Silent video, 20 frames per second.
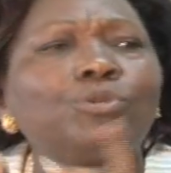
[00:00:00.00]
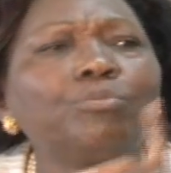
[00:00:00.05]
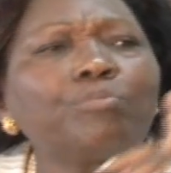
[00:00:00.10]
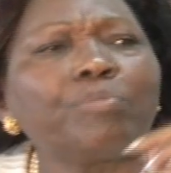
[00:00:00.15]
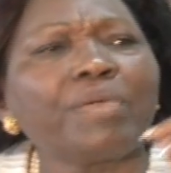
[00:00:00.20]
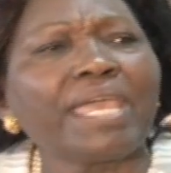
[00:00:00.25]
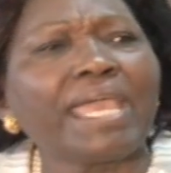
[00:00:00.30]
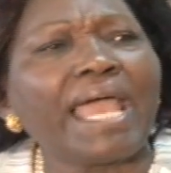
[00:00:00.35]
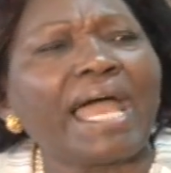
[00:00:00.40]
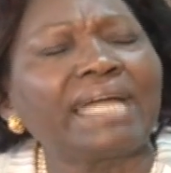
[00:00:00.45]
to
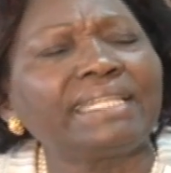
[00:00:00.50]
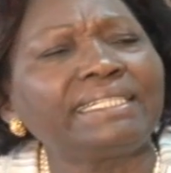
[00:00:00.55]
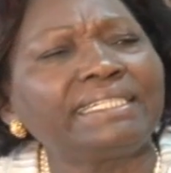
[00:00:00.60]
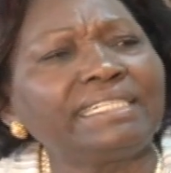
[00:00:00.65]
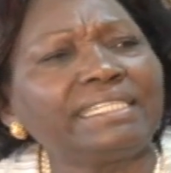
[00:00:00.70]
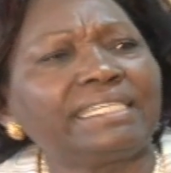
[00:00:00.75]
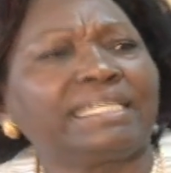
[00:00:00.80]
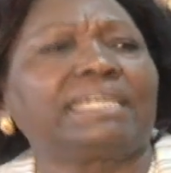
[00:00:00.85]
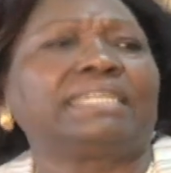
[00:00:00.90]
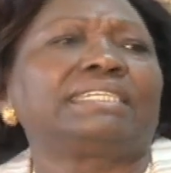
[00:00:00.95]
pay a
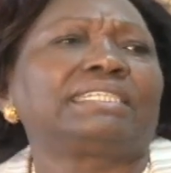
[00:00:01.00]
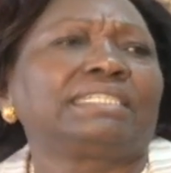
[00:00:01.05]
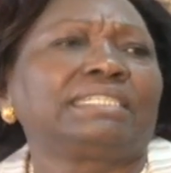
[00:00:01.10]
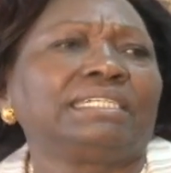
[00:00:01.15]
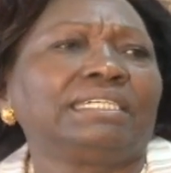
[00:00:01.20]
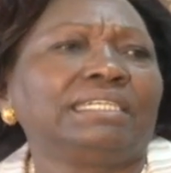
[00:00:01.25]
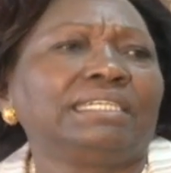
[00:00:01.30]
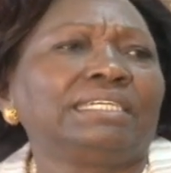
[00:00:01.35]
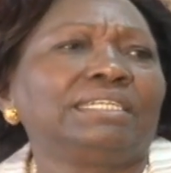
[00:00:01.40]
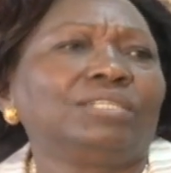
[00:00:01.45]
ticket
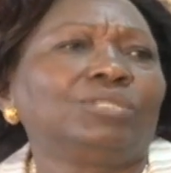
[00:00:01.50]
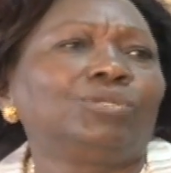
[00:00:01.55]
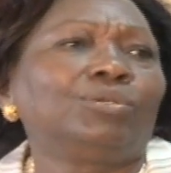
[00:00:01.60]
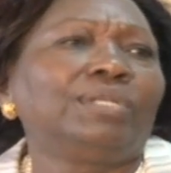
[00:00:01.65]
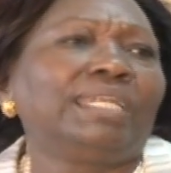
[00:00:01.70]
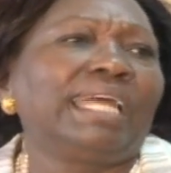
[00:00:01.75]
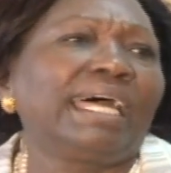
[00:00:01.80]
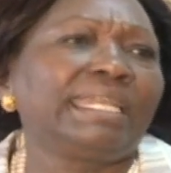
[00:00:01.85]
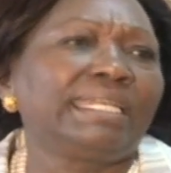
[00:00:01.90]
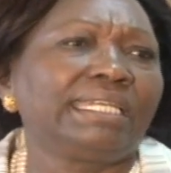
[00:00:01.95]

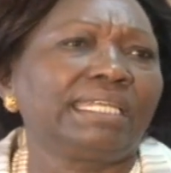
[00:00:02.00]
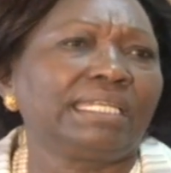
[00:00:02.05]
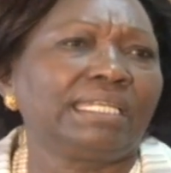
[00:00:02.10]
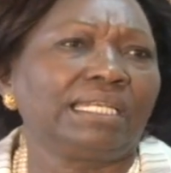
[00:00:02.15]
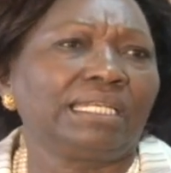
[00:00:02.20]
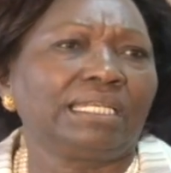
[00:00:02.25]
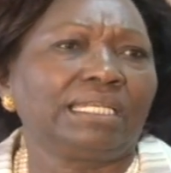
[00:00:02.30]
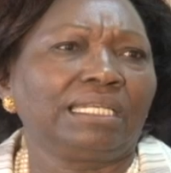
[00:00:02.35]
to London,